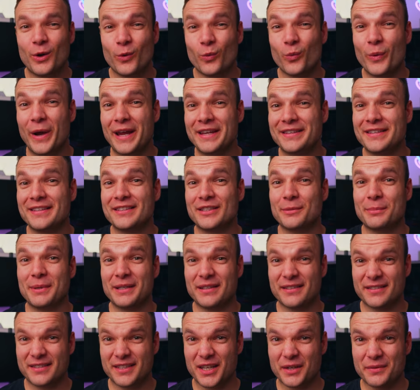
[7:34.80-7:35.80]
waiting to be
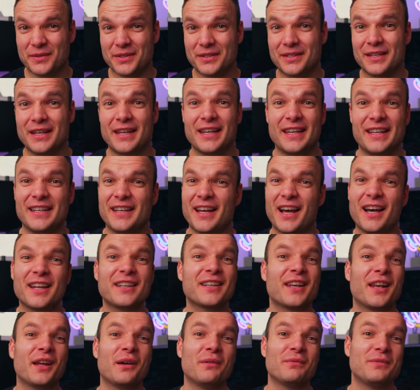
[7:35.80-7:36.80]
discovered in
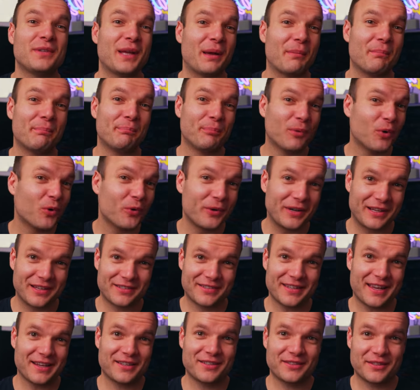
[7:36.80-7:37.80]
unloved and boring
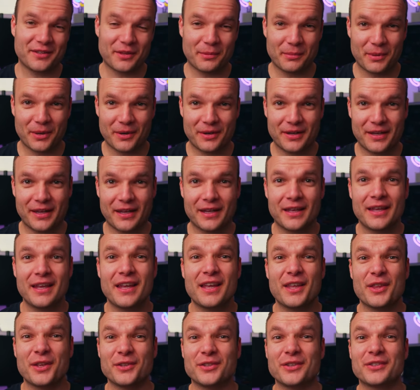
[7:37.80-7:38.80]
sectors of the market
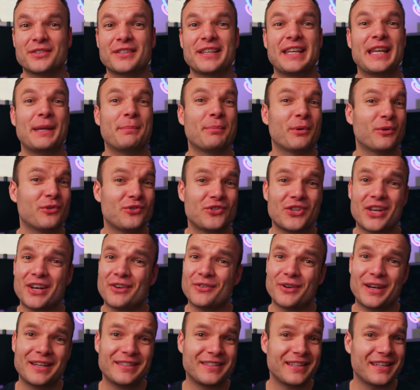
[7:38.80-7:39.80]
that just keep on
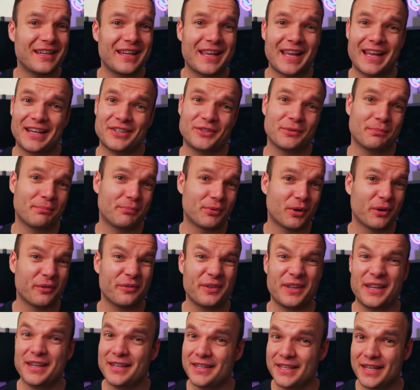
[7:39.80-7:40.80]
generating cash and
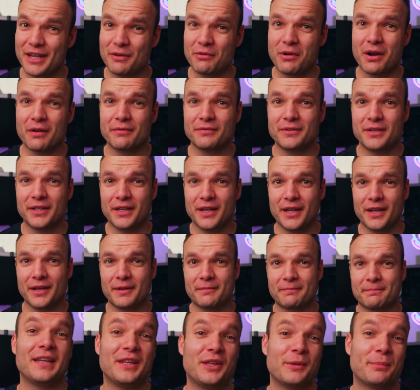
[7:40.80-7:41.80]
profit year after year.
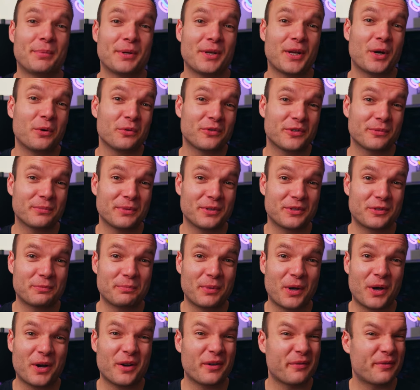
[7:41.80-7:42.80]
In the penultimate
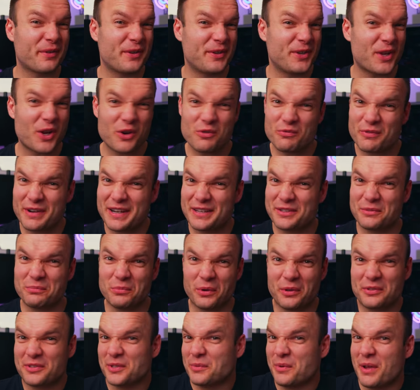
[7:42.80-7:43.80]
spot, for no reason
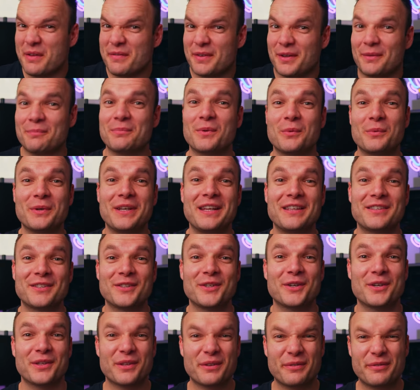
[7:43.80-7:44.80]
whatsoever, we need to
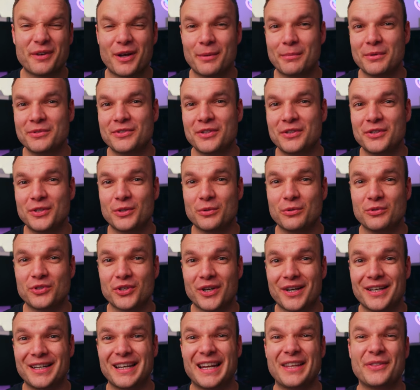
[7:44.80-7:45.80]
look at the pharmaceutical
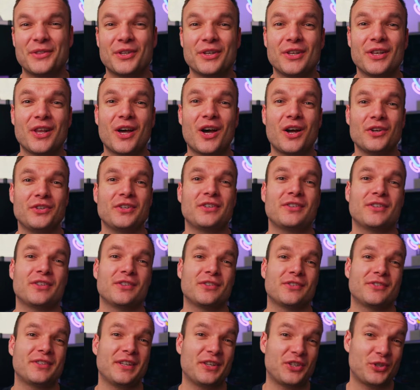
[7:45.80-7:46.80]
giant and the largest
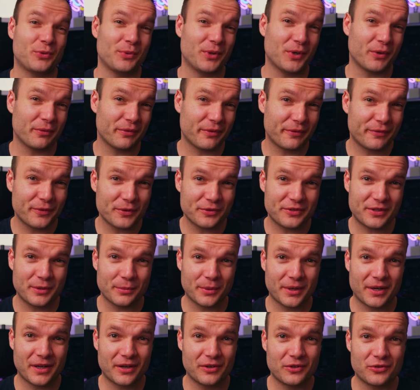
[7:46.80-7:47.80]
constituent of the FTSE
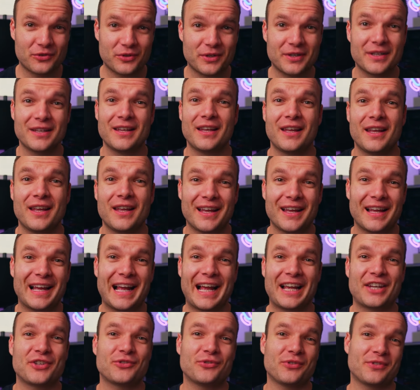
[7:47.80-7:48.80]
100,
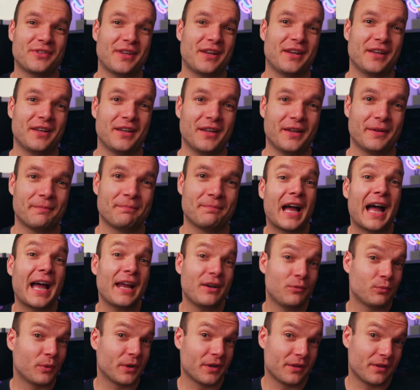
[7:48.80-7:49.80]
AstraZeneca,
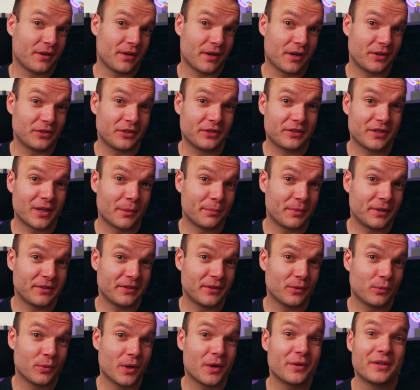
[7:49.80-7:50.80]
and one of the largest companies
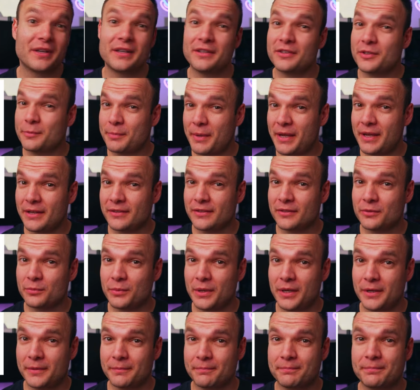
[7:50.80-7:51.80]
in the world in its space as
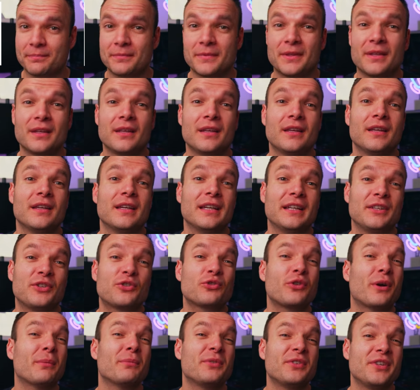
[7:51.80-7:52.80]
well. It
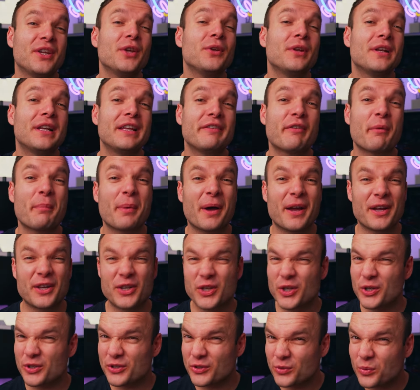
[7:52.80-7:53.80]
trumps Unilever by a
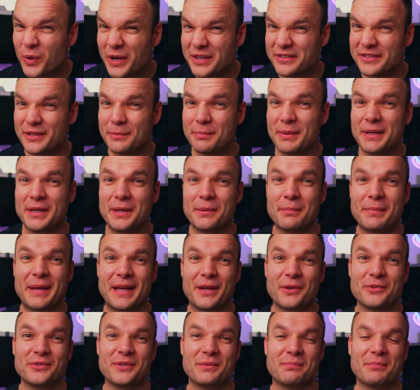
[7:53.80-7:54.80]
good £20 billion
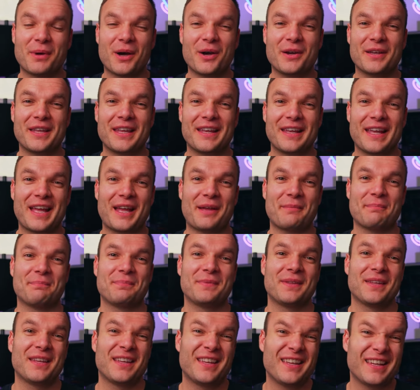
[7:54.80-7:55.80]
in market cap.
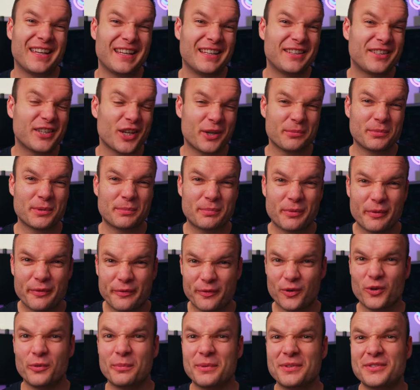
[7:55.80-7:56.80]
In terms of
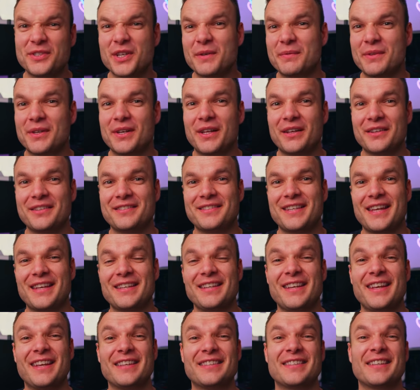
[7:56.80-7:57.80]
performance over the last 10
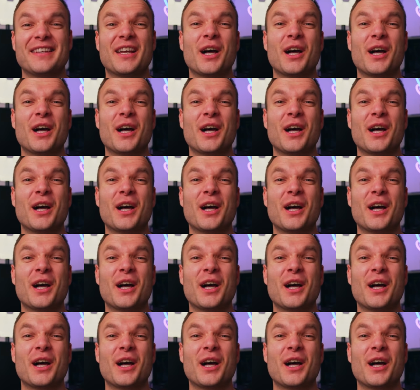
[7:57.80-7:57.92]
years, the